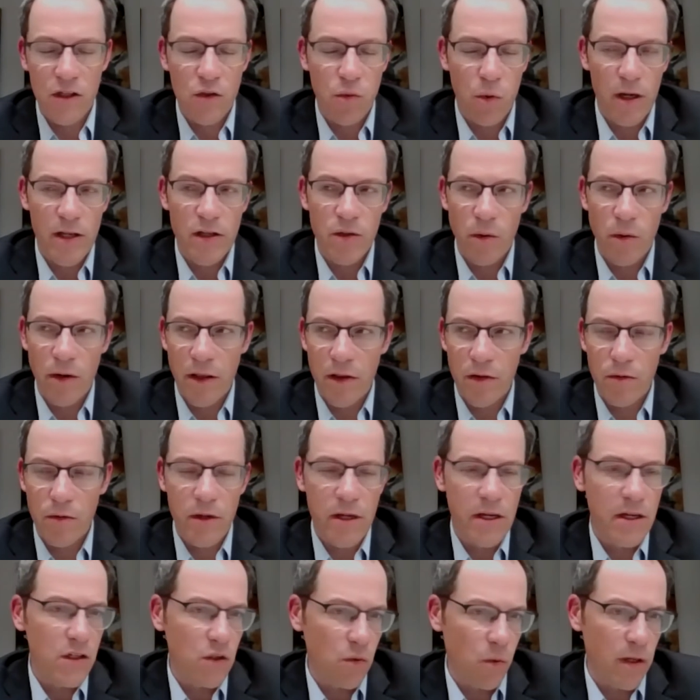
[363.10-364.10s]
in
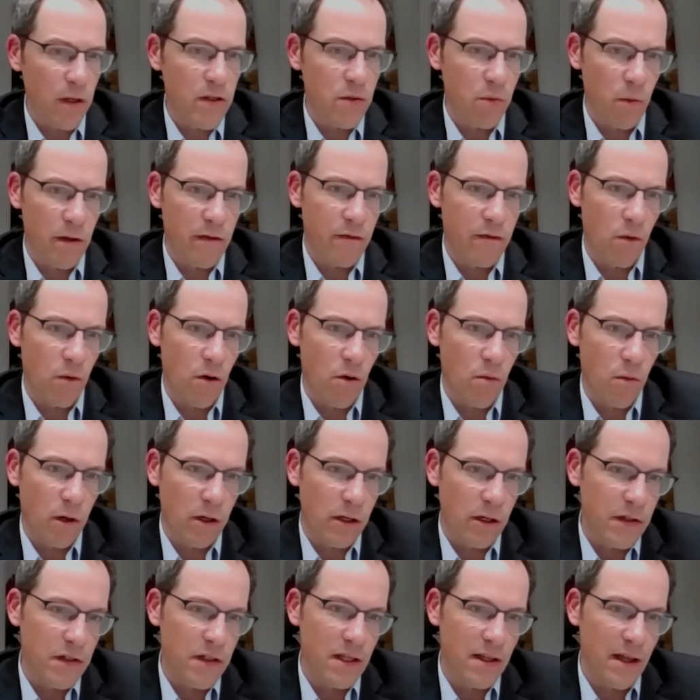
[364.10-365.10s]
2023 and 2024, we're
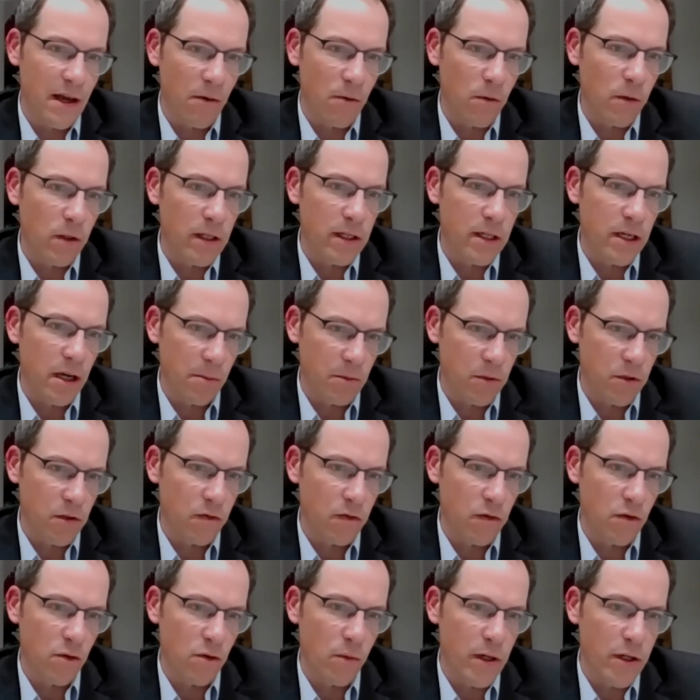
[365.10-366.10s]
going to see that really come to
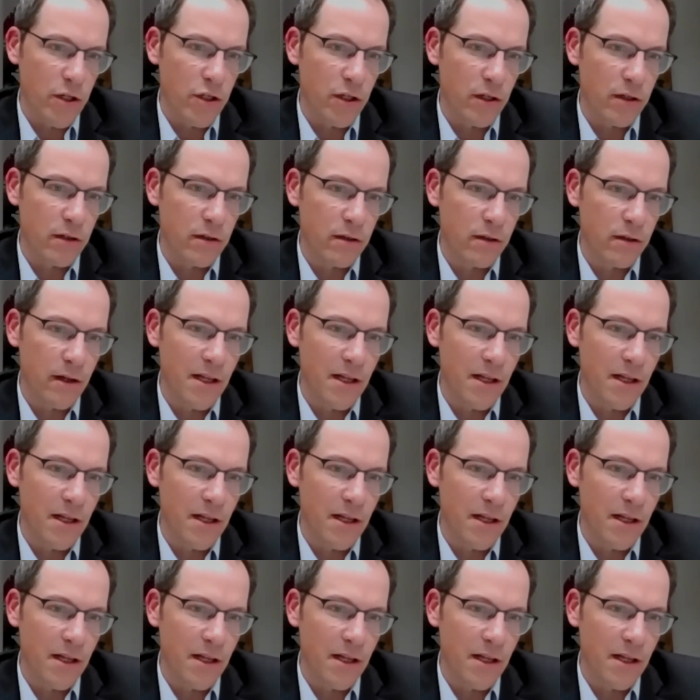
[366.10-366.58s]
fruition.